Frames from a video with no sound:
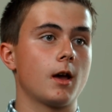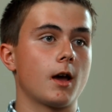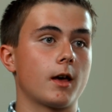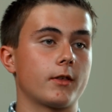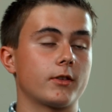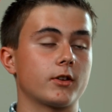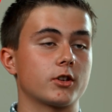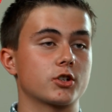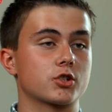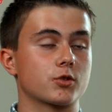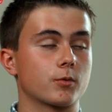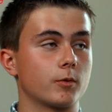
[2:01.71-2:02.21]

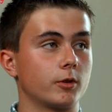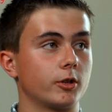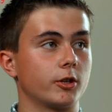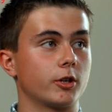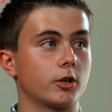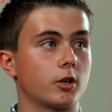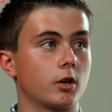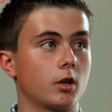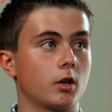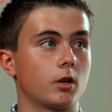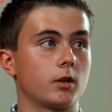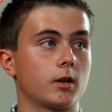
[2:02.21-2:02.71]
I think it's
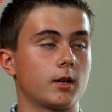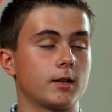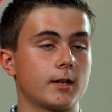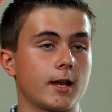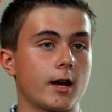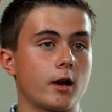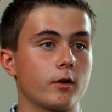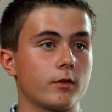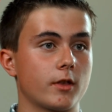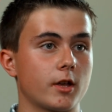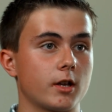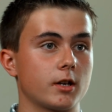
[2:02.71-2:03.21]
really good, and
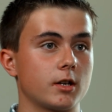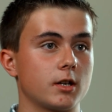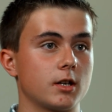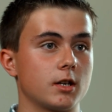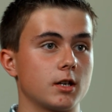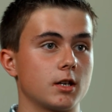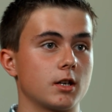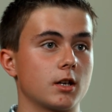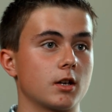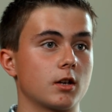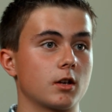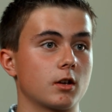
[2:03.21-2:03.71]
now that
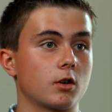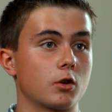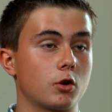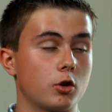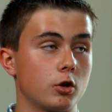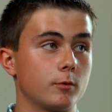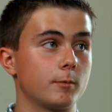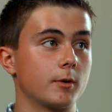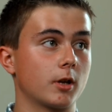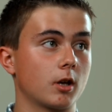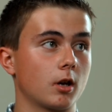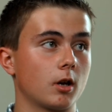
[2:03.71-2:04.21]
he
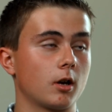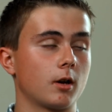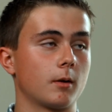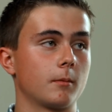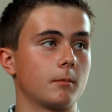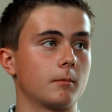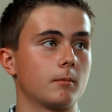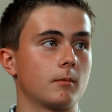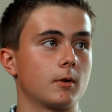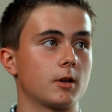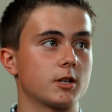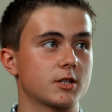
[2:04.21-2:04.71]
could
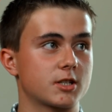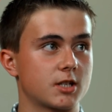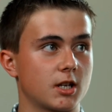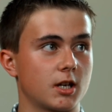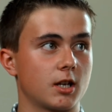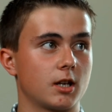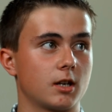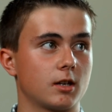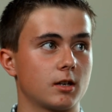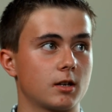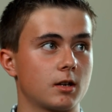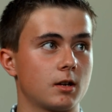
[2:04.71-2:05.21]
become a
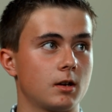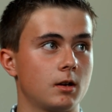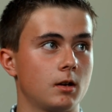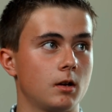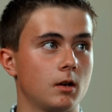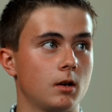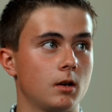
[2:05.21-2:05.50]
saint,